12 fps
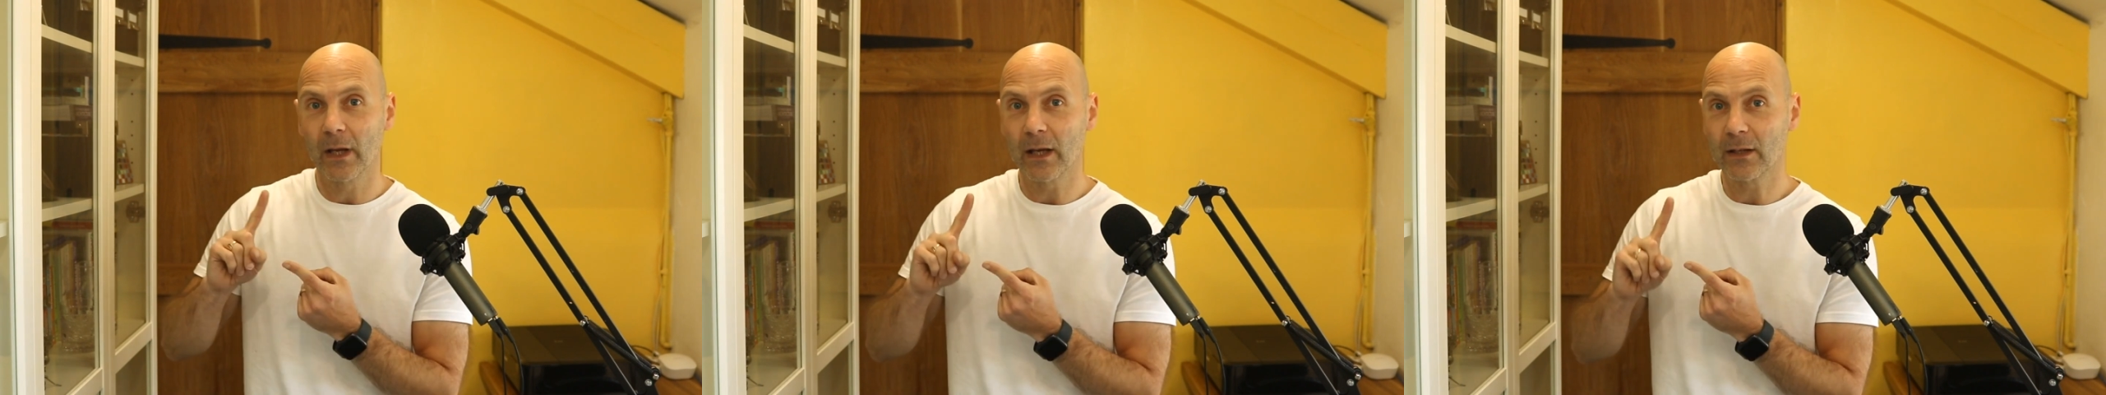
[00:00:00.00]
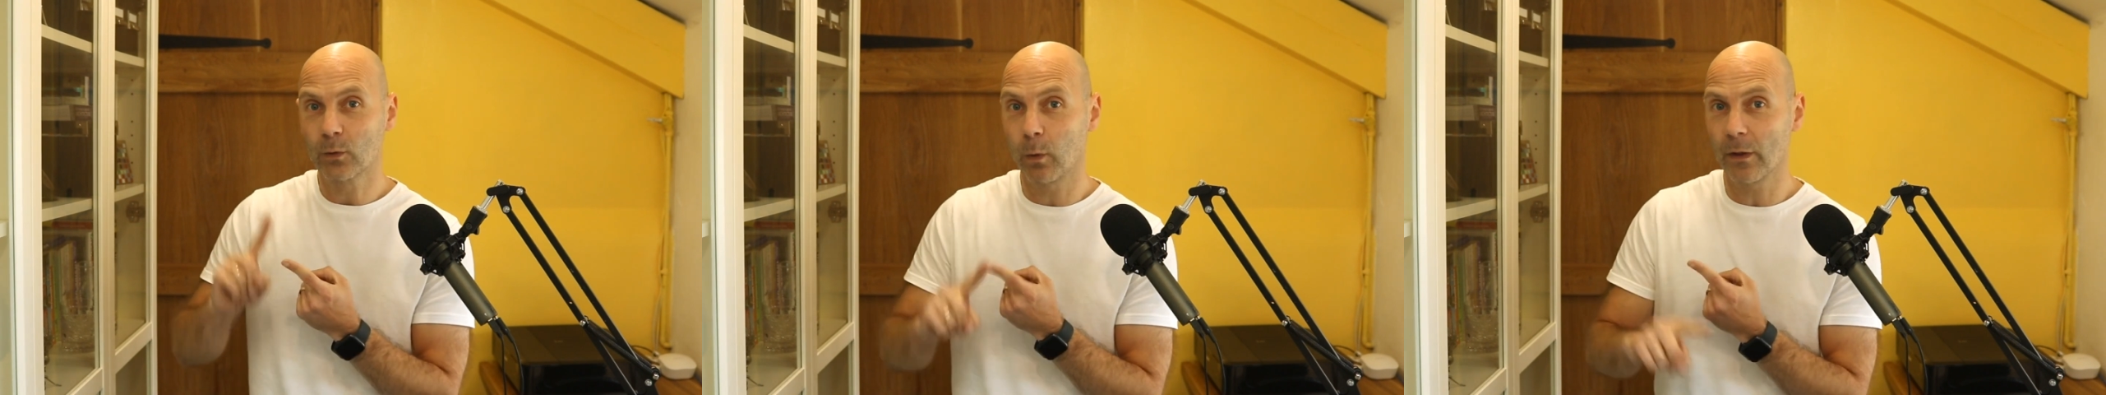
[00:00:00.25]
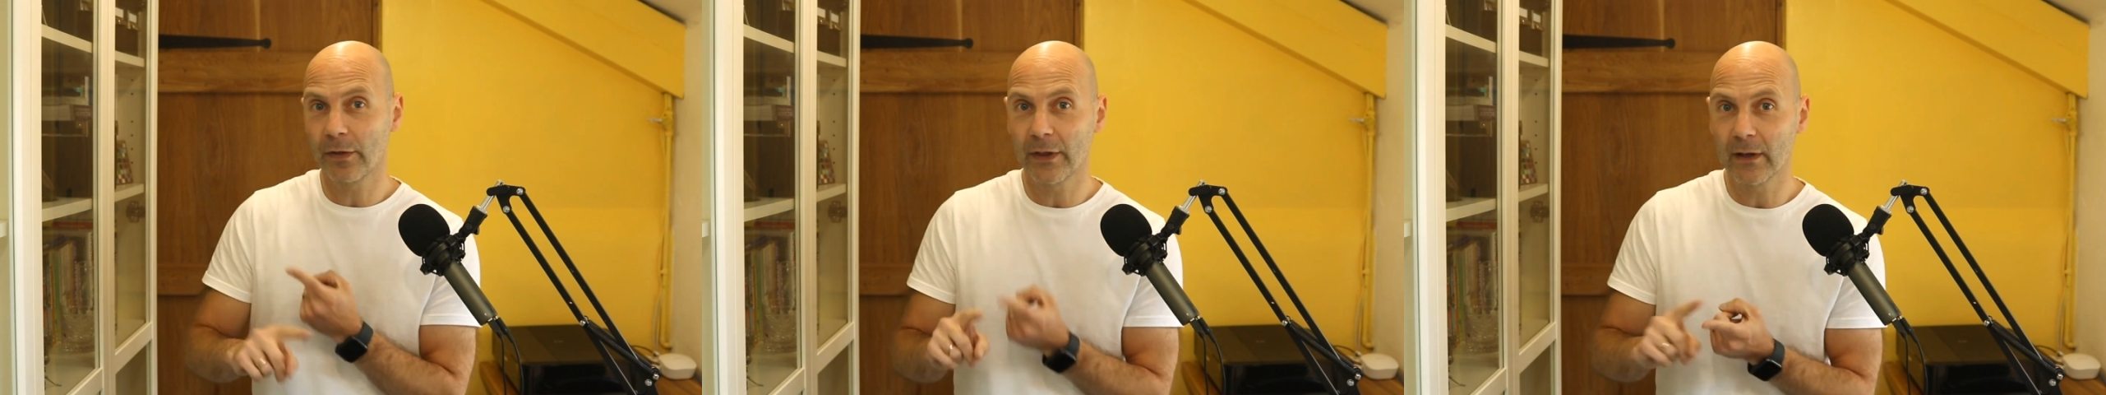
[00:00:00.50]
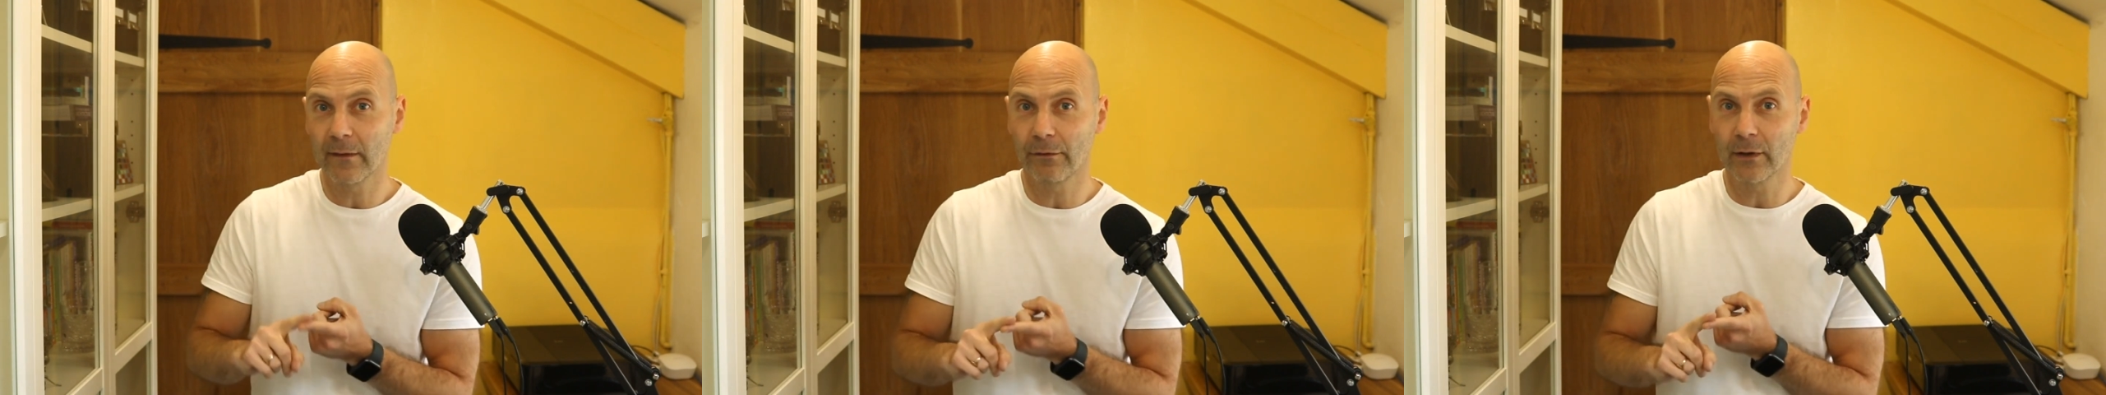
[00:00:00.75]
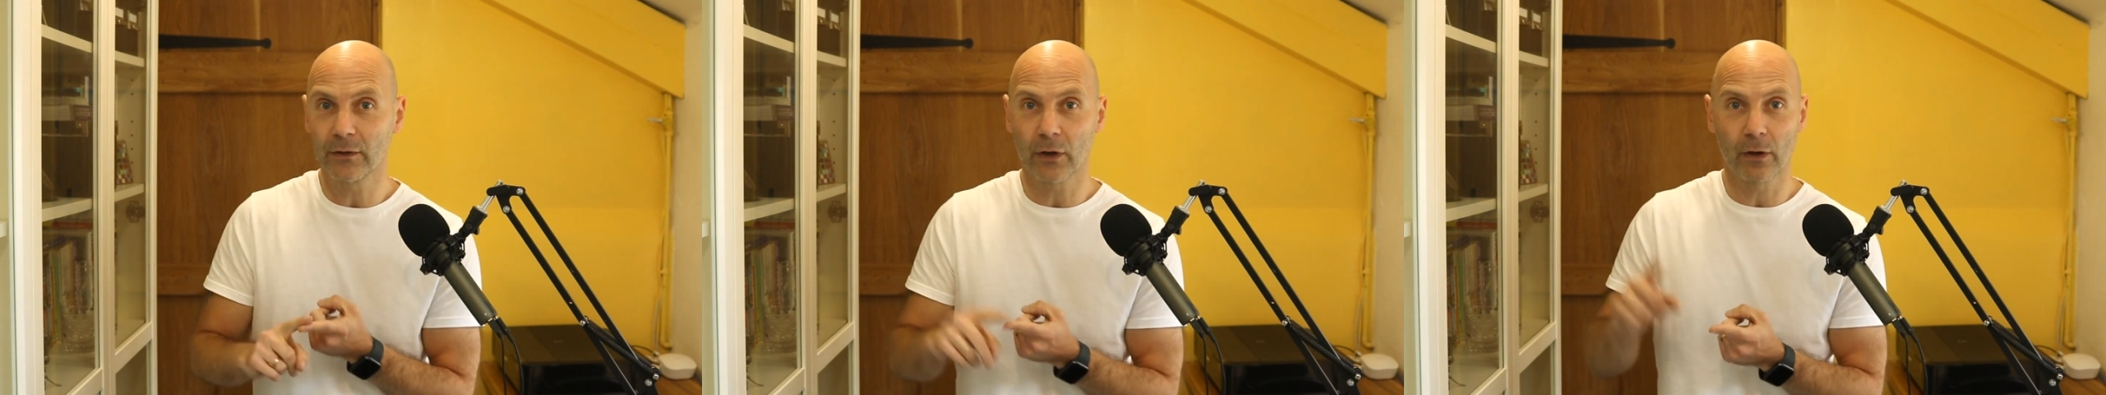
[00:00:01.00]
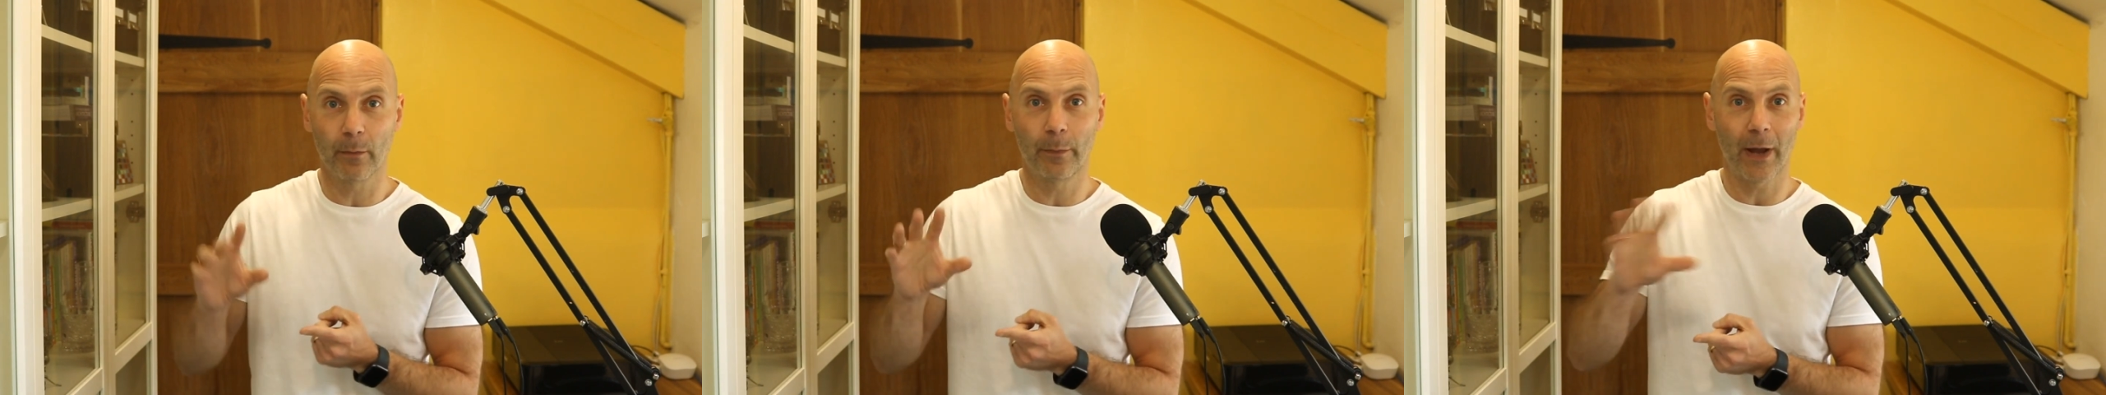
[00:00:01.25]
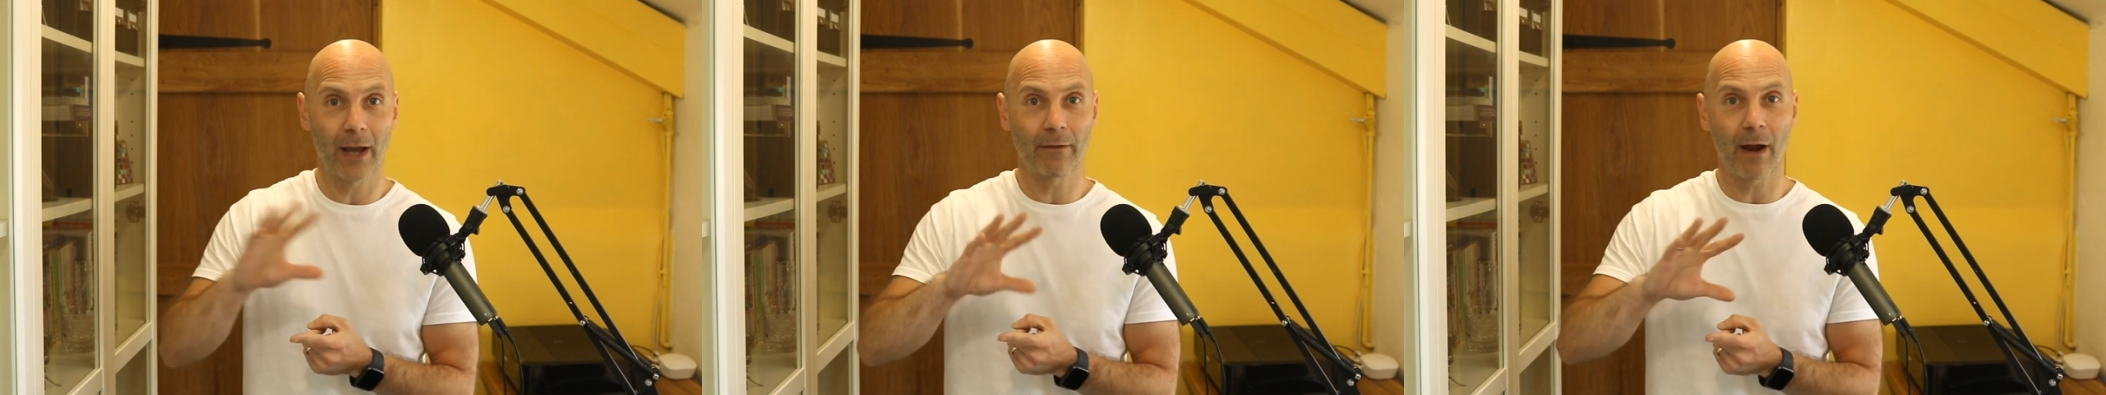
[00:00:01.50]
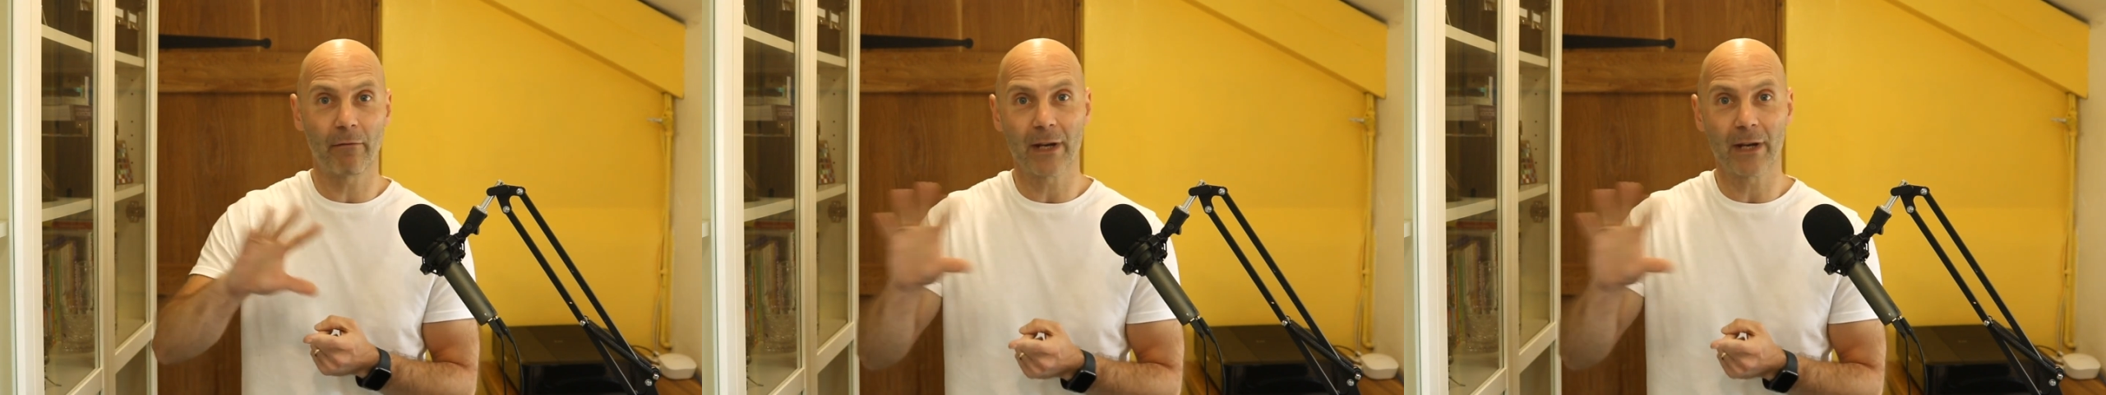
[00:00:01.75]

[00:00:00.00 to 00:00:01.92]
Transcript: It's one thing for it to compare our